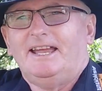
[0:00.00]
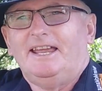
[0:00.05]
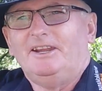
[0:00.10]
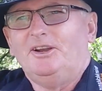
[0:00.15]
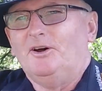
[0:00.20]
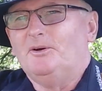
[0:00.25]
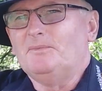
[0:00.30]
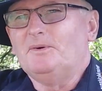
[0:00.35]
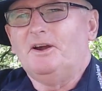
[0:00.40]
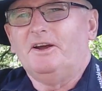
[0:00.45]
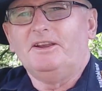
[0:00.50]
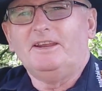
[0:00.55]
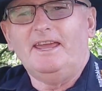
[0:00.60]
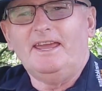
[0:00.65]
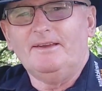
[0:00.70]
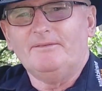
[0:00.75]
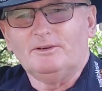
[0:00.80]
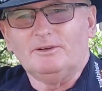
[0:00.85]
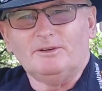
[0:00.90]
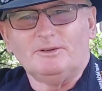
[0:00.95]
I'm going to
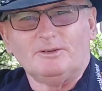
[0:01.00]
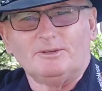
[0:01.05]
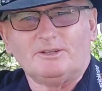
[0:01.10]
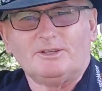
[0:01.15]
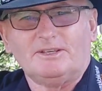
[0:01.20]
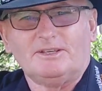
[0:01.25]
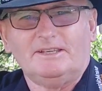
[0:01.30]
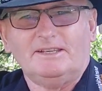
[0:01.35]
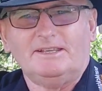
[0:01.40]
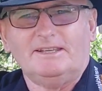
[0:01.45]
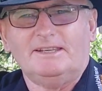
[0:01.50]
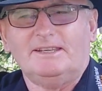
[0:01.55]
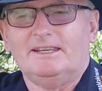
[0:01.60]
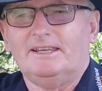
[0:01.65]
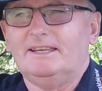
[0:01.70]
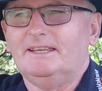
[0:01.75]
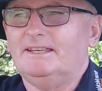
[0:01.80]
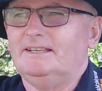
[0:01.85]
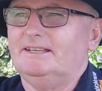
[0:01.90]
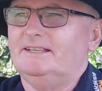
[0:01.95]
have a look.
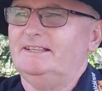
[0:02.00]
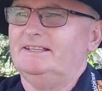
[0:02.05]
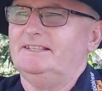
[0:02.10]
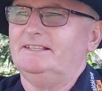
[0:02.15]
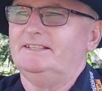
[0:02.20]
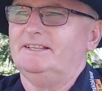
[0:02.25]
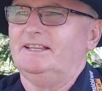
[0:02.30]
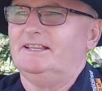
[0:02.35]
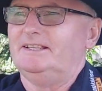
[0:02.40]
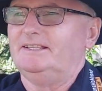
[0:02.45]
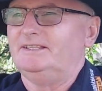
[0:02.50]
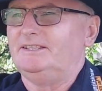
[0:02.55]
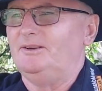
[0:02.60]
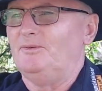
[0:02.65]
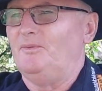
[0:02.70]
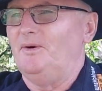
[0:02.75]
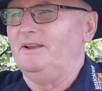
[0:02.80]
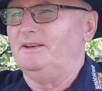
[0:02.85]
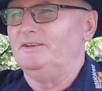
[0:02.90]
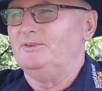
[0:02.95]

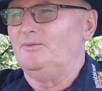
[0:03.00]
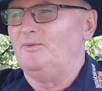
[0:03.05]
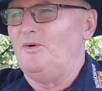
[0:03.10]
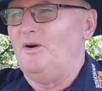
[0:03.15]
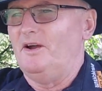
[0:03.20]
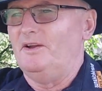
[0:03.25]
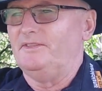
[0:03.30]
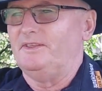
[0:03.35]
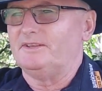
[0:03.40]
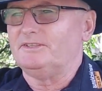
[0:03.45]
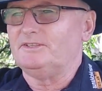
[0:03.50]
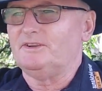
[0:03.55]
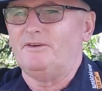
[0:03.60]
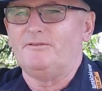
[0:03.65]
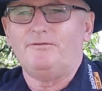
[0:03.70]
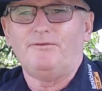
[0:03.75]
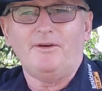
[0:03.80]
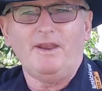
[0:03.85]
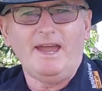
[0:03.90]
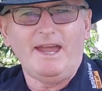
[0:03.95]
You wonder why they're so
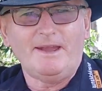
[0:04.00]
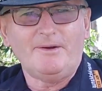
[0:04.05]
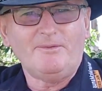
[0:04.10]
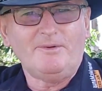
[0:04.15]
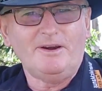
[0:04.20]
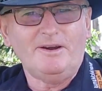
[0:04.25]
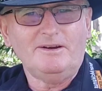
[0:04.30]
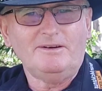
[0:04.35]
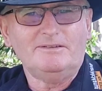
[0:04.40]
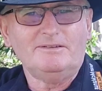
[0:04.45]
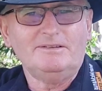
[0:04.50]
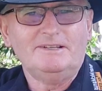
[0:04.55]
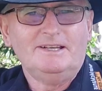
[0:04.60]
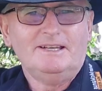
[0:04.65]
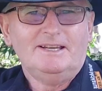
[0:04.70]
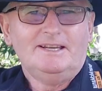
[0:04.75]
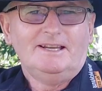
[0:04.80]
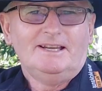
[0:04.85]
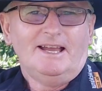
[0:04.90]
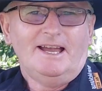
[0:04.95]
flat. Well,
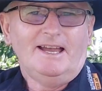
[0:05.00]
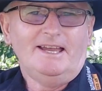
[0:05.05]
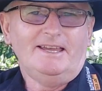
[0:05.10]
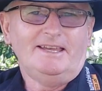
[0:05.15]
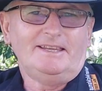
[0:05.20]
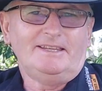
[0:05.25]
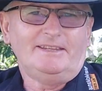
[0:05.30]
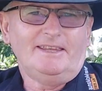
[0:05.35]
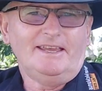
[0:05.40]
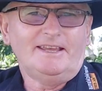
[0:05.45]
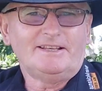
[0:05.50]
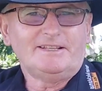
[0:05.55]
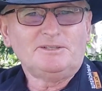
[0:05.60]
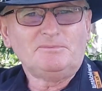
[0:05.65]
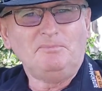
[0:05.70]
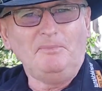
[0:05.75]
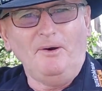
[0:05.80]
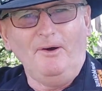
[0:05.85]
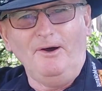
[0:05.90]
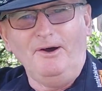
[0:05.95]
hey, they
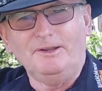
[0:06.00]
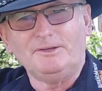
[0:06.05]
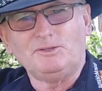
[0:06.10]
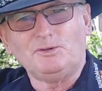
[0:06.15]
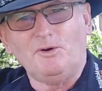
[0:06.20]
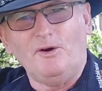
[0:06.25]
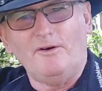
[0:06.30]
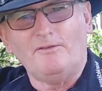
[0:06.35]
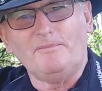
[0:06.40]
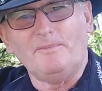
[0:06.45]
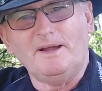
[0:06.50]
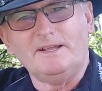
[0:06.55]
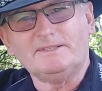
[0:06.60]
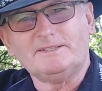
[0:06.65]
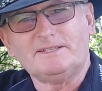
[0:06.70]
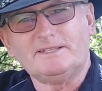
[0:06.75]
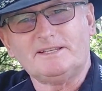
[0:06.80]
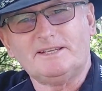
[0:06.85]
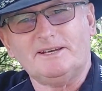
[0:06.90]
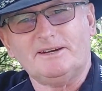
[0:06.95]
expired 12
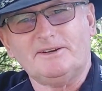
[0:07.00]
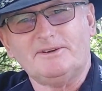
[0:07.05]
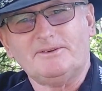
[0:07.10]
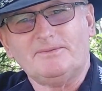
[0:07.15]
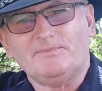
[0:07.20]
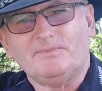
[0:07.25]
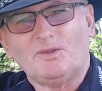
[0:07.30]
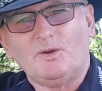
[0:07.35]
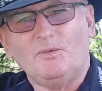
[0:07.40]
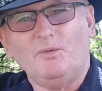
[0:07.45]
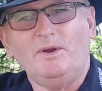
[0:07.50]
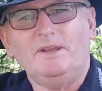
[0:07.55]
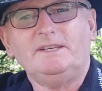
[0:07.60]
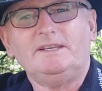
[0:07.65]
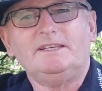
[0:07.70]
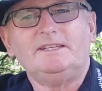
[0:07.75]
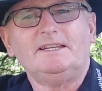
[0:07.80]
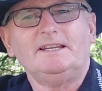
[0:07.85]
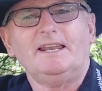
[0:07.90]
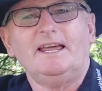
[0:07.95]
months ago. When
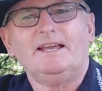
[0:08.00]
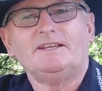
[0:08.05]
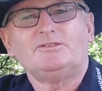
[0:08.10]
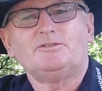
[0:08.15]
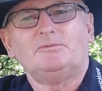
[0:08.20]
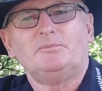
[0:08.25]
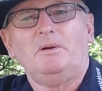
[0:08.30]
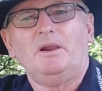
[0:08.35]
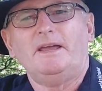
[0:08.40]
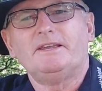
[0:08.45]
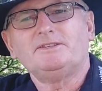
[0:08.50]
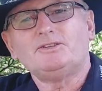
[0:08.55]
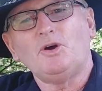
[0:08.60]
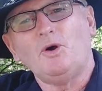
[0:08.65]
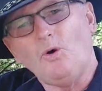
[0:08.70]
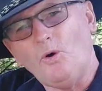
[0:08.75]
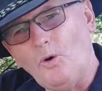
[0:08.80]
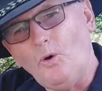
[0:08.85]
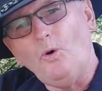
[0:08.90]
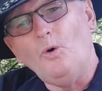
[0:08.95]
did you last replace
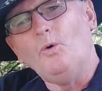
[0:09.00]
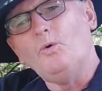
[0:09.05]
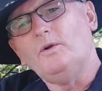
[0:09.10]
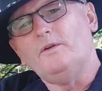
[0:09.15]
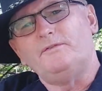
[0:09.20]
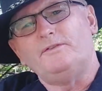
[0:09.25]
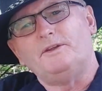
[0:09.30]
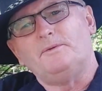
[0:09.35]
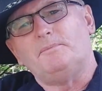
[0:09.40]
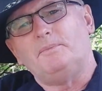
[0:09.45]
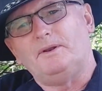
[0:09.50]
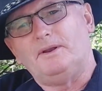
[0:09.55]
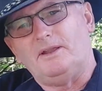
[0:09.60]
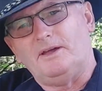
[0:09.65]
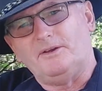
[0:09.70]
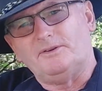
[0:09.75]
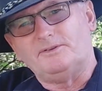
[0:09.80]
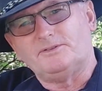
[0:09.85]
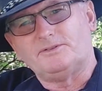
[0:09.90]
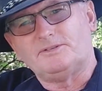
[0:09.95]
all of your
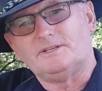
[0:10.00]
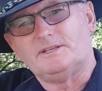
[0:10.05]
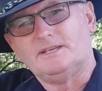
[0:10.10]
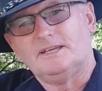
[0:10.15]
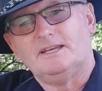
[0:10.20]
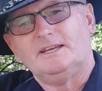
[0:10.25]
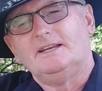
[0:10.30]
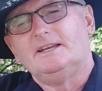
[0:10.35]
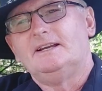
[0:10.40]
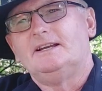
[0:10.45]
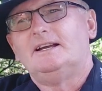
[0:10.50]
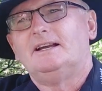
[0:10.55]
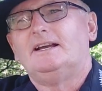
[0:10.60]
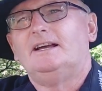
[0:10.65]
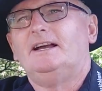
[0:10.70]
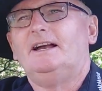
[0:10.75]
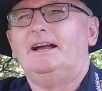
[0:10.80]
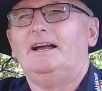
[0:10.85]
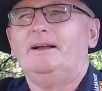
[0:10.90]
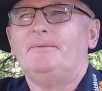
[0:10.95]
pillows?
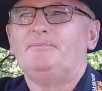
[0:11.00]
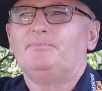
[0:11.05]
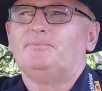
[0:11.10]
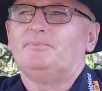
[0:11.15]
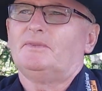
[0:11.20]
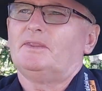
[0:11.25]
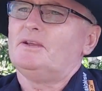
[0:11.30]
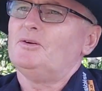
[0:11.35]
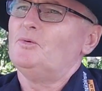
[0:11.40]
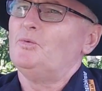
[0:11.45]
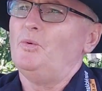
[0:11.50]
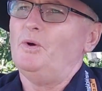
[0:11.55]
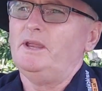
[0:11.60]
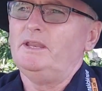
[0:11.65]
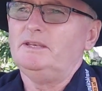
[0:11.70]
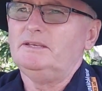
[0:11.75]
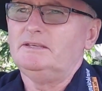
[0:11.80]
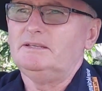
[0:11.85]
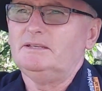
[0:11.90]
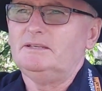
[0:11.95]

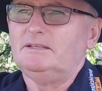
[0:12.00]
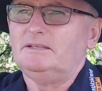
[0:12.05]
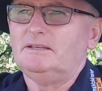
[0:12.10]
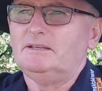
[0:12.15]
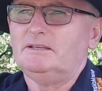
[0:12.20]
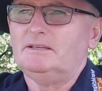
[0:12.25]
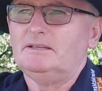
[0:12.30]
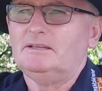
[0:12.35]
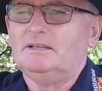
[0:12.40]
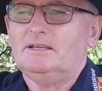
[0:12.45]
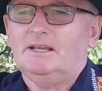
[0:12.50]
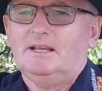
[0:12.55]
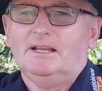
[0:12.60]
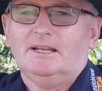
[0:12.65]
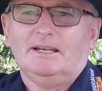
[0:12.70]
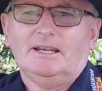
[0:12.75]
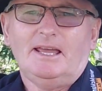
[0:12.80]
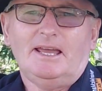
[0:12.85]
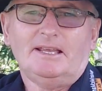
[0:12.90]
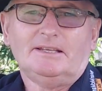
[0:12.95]
When did you
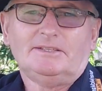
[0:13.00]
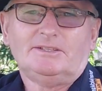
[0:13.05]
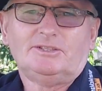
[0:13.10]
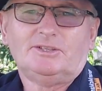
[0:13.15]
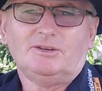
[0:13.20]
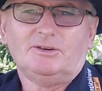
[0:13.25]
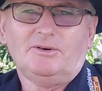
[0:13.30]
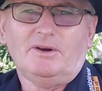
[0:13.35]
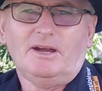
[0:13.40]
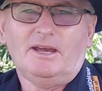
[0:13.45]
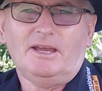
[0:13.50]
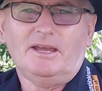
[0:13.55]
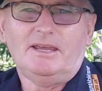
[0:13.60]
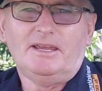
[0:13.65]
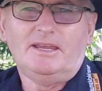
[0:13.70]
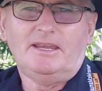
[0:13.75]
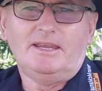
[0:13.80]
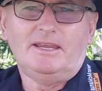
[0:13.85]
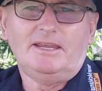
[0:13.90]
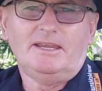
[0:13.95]
last do
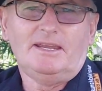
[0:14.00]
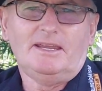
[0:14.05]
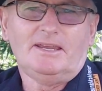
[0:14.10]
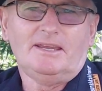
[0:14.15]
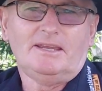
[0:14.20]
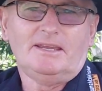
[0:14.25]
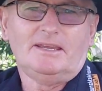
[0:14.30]
a